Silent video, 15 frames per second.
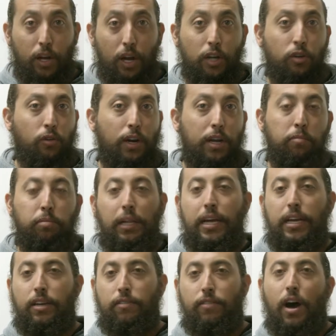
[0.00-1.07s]
A great
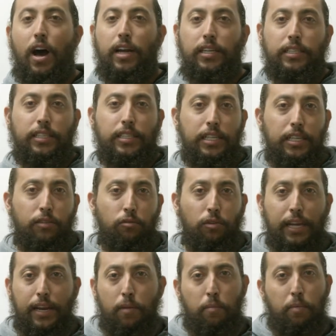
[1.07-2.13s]
blend of honesty,
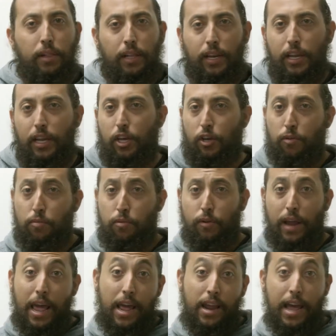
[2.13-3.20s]
relatability,
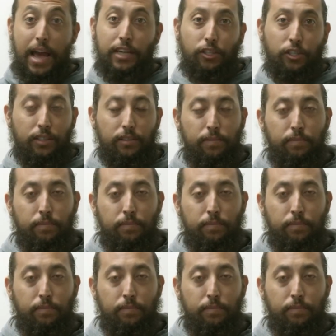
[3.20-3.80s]
humor, and action.